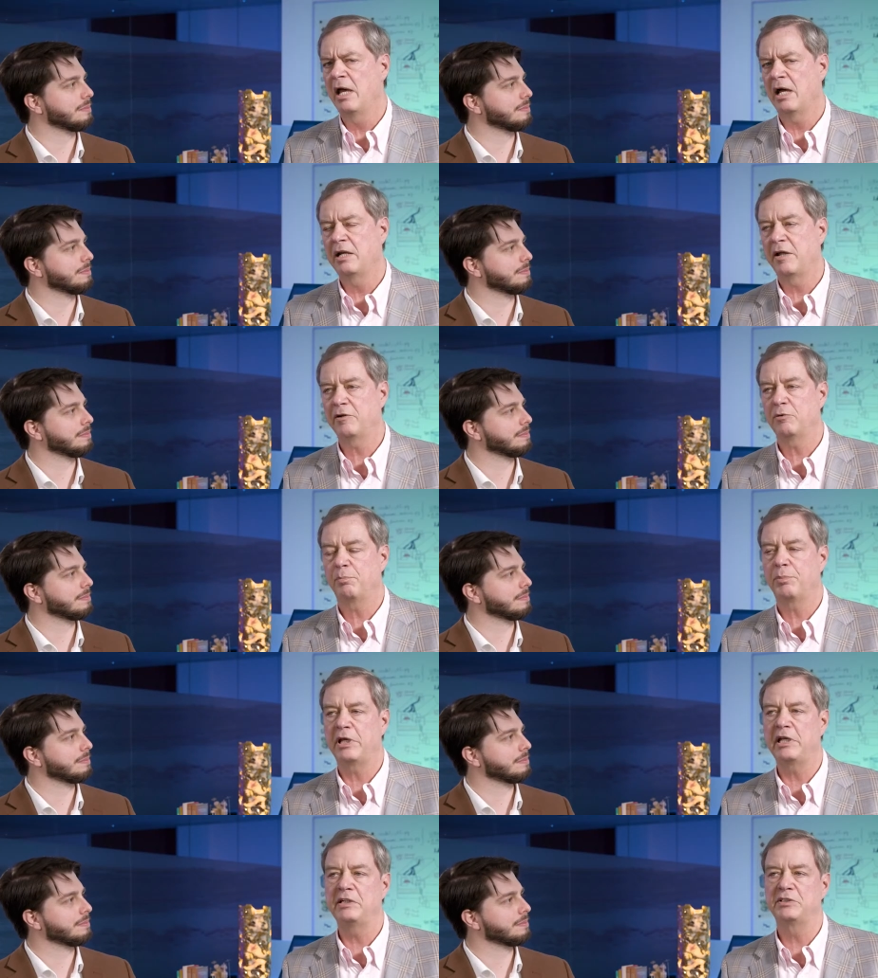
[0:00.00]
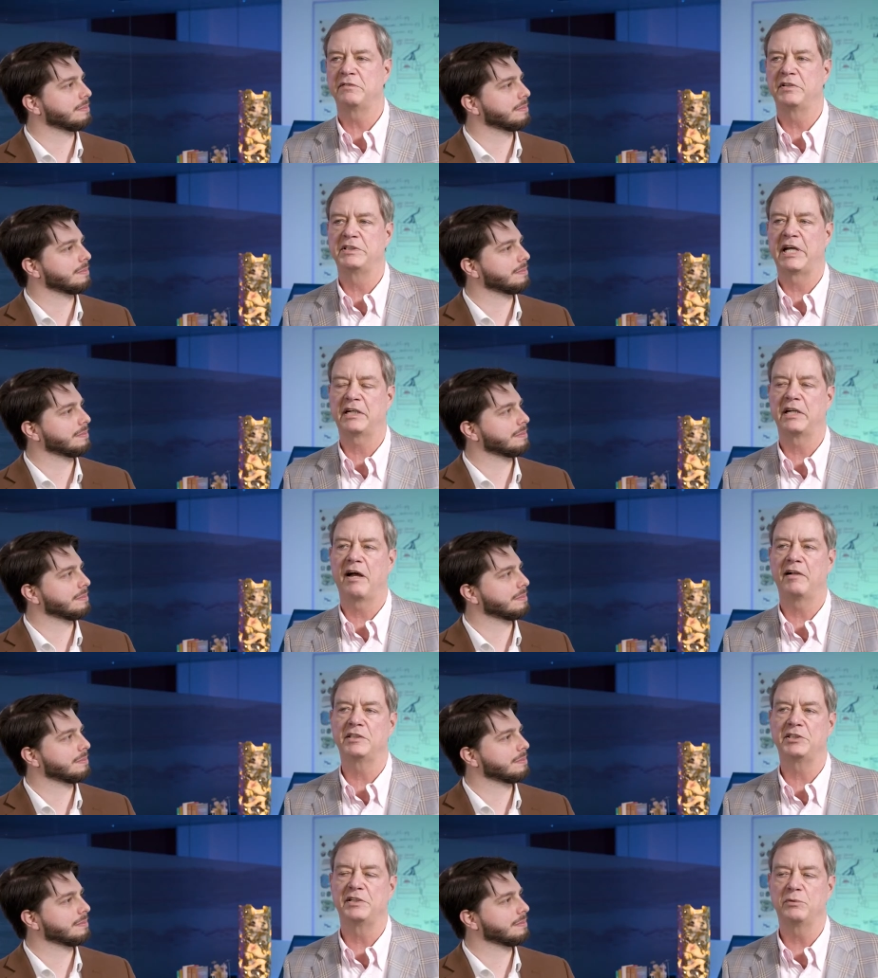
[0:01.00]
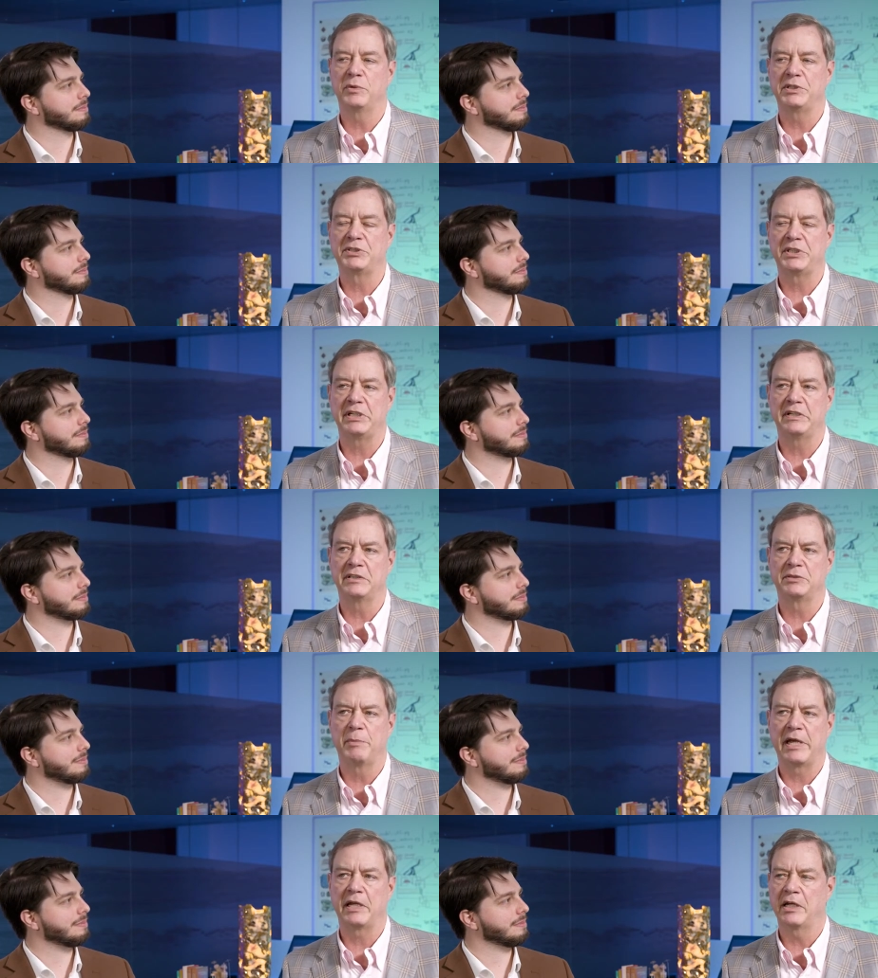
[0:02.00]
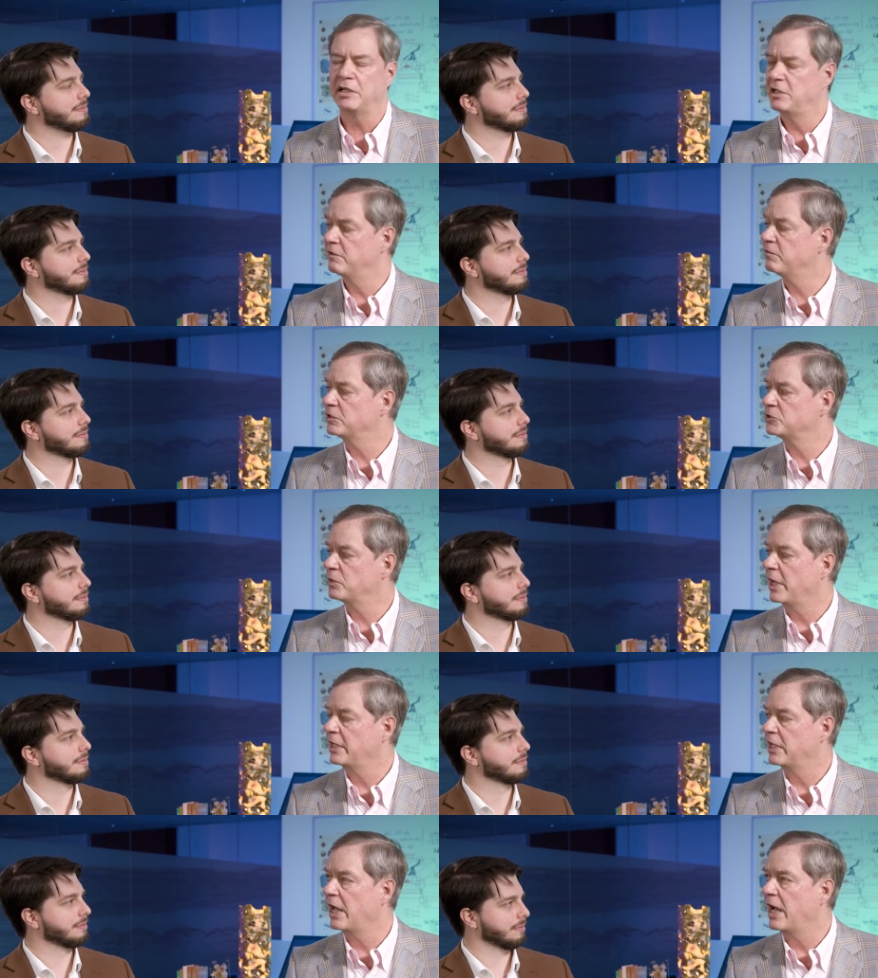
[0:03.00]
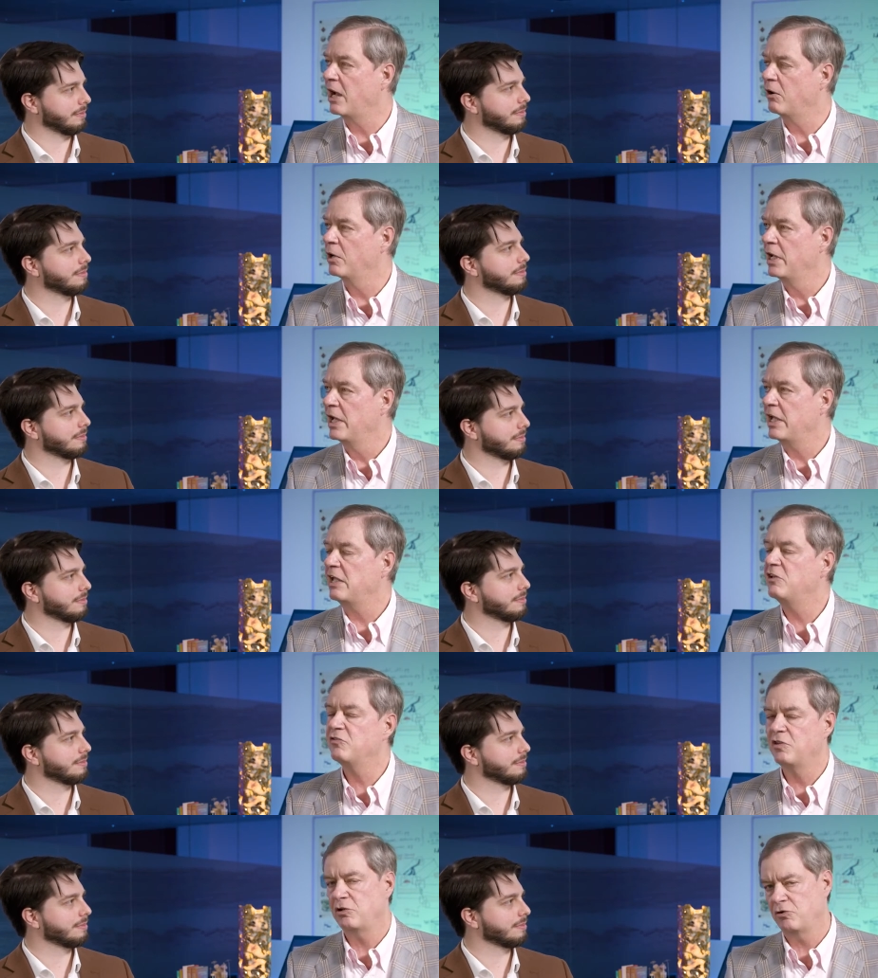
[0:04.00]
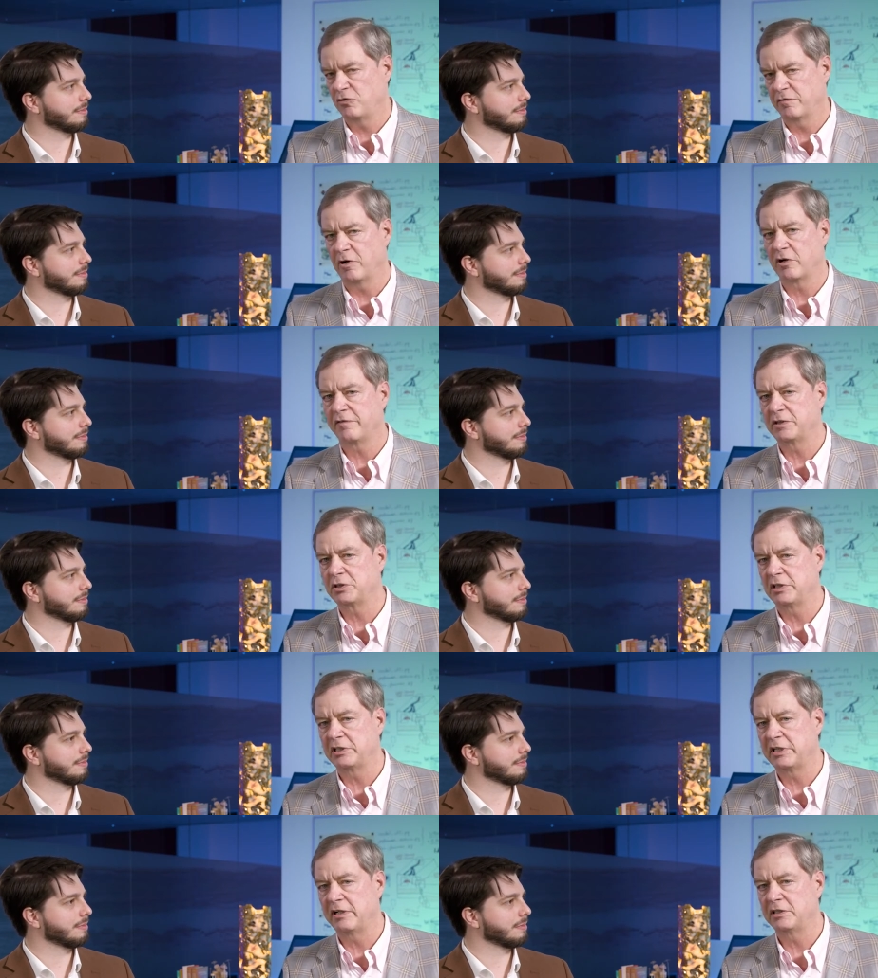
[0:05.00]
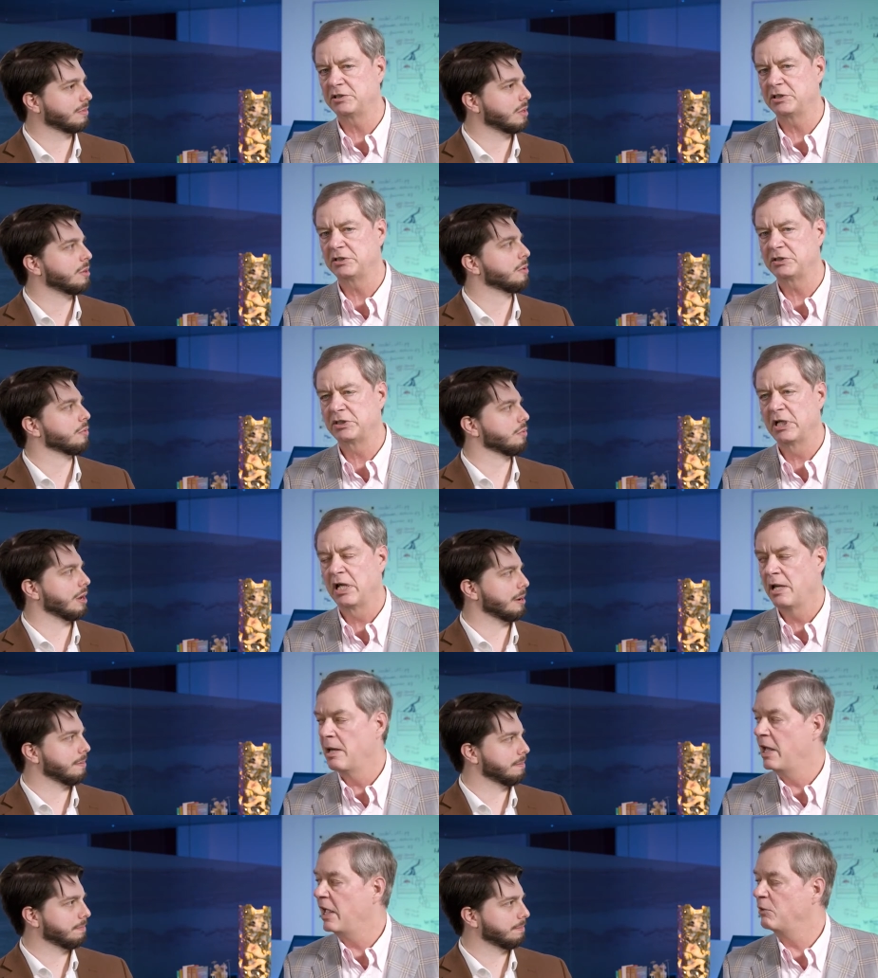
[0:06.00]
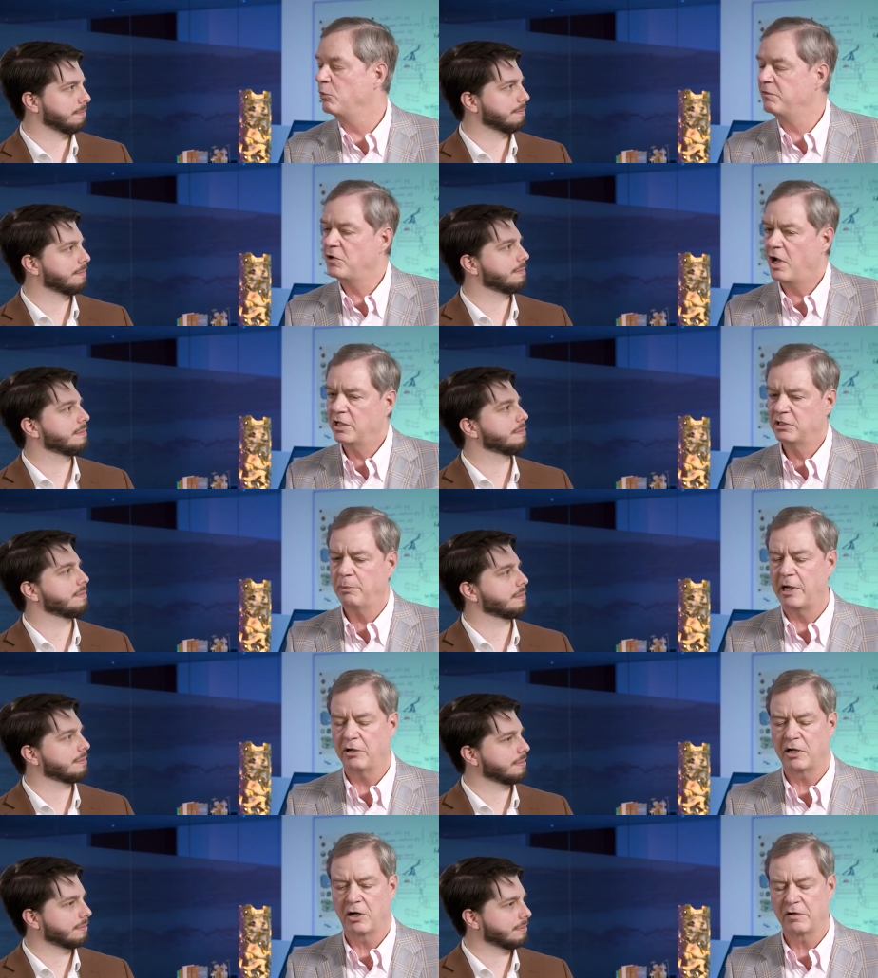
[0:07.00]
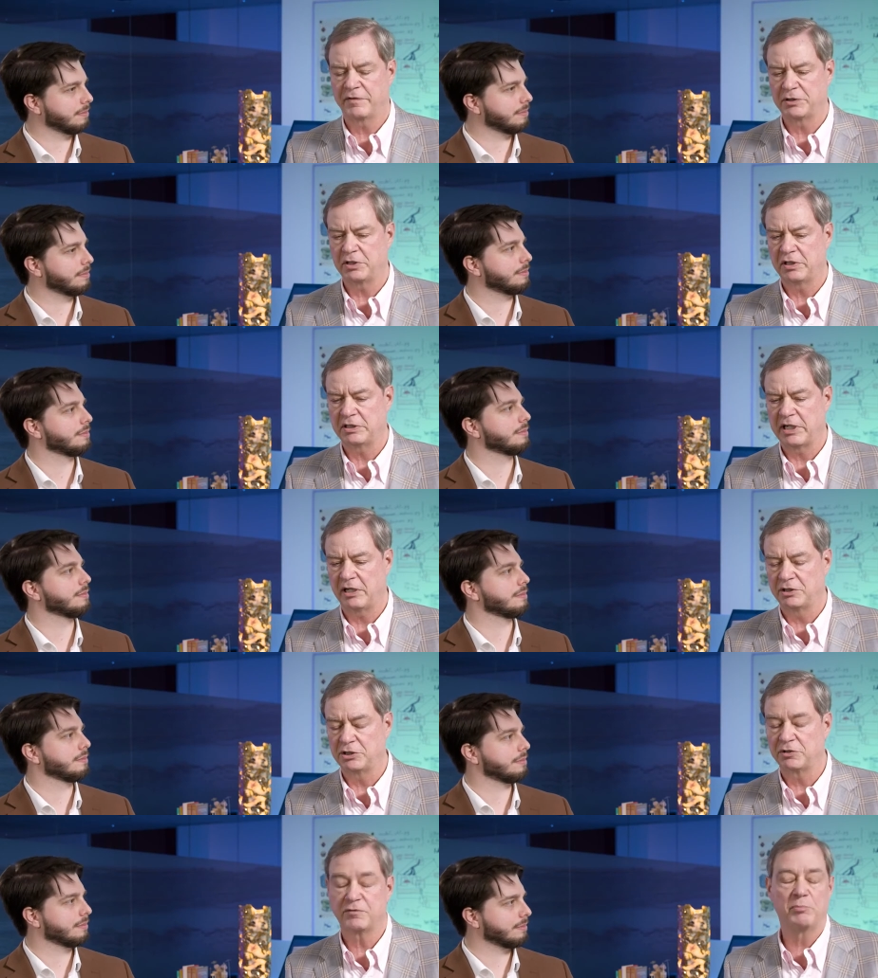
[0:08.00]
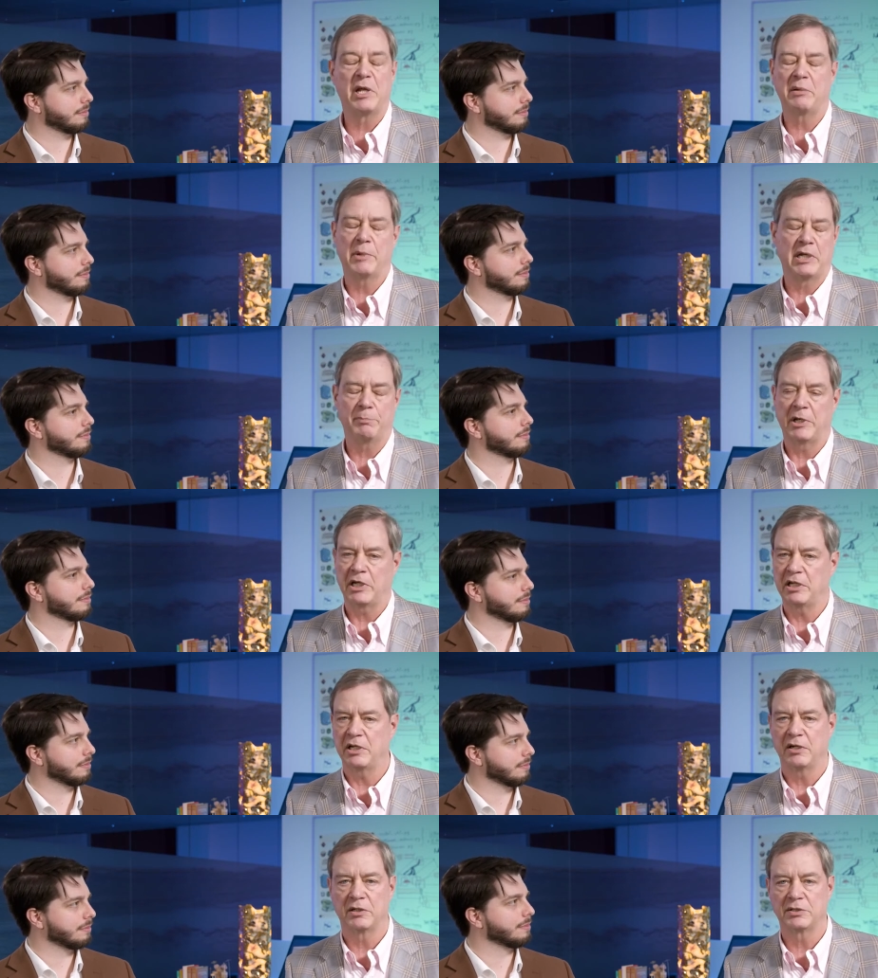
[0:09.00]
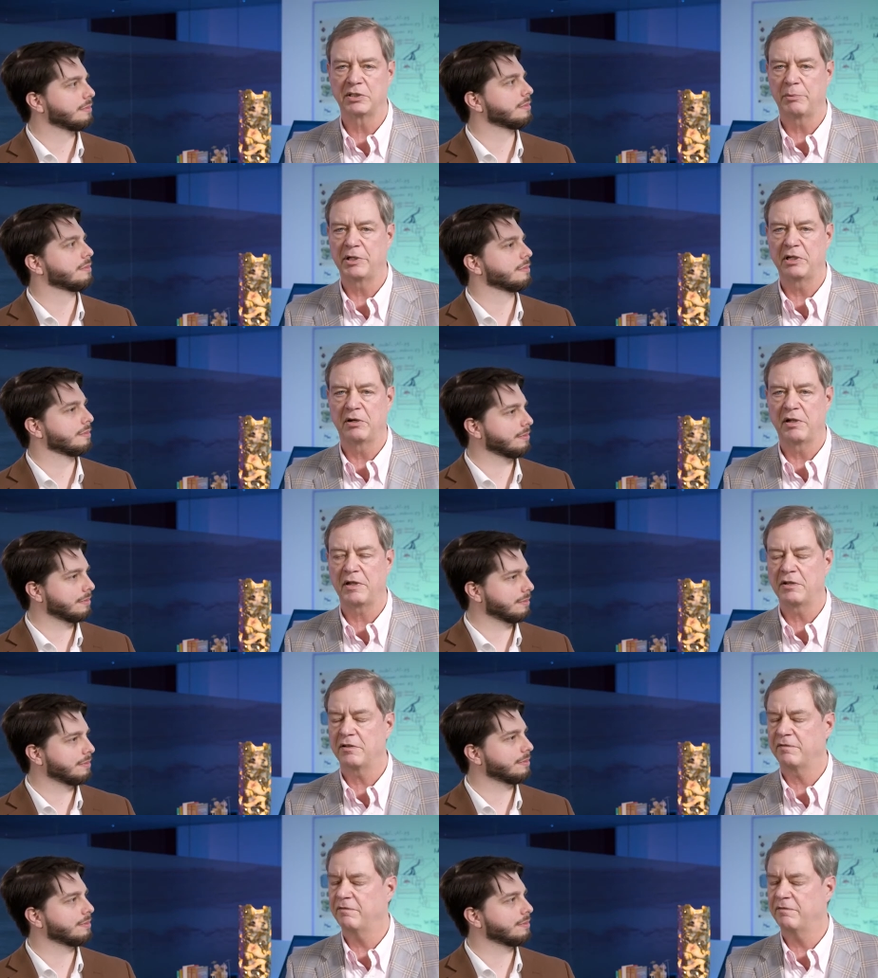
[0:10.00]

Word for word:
Speaker 1: Another piece of the technology that we see that's making a difference right now is the use of artificial intelligence. Right. And we've talked about artificial intelligence for many, many, many years. I mean, I think the